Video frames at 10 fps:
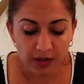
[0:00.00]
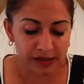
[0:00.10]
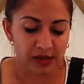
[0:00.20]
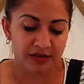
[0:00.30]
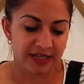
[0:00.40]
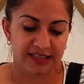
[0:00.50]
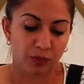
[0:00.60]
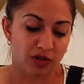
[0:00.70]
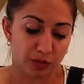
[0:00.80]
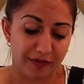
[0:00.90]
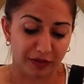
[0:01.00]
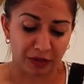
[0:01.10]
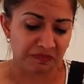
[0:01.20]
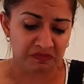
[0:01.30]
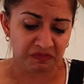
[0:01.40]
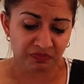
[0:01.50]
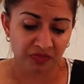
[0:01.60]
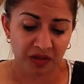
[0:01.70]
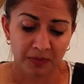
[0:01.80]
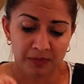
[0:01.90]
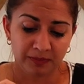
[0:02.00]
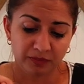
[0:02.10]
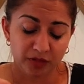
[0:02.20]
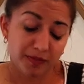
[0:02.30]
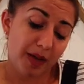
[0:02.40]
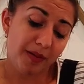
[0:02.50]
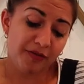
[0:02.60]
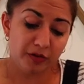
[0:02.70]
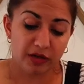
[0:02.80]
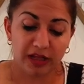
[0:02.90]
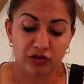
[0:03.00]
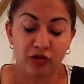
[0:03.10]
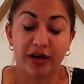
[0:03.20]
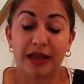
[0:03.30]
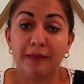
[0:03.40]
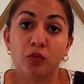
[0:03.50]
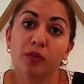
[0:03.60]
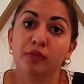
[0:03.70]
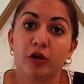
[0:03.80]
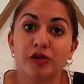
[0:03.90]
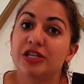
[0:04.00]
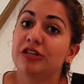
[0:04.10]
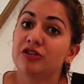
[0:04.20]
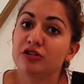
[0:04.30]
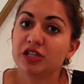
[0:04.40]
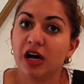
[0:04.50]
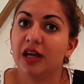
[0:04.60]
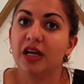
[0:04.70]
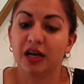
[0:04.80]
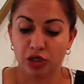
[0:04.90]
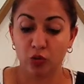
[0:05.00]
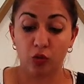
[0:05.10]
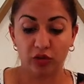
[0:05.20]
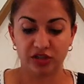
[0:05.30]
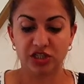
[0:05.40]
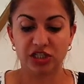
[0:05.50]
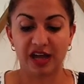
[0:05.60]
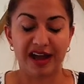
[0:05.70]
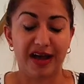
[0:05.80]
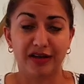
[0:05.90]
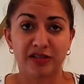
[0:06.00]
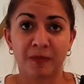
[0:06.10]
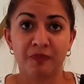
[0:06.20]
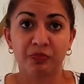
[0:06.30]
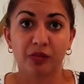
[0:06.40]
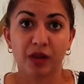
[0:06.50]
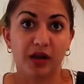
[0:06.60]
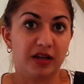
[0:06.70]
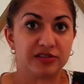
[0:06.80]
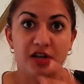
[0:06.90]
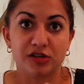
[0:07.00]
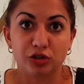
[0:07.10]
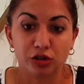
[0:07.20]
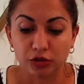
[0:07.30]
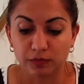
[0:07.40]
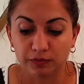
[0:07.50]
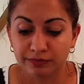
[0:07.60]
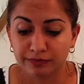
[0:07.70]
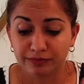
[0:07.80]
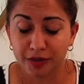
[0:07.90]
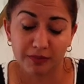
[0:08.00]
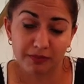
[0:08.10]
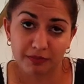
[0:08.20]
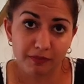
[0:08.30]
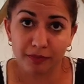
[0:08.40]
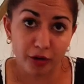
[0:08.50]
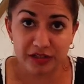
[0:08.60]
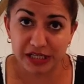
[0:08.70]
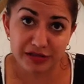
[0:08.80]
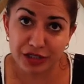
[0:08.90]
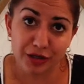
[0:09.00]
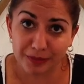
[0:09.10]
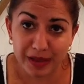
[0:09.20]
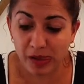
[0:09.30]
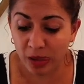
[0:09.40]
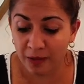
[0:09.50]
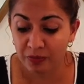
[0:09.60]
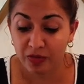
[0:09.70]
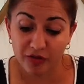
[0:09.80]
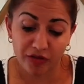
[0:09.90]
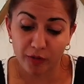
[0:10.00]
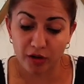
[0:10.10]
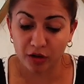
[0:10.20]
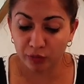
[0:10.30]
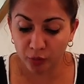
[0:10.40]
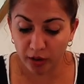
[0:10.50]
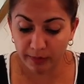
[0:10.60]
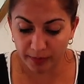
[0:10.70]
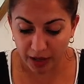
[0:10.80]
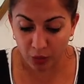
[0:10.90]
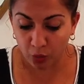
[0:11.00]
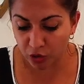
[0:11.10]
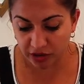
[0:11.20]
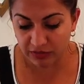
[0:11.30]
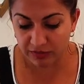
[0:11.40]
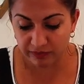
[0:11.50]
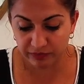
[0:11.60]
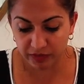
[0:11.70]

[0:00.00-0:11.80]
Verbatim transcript: I can't taste them whatsoever. So maybe if you're like trying to get more protein in your diet and you want to add a subtle protein to your meal, this could be a good one, but I wouldn't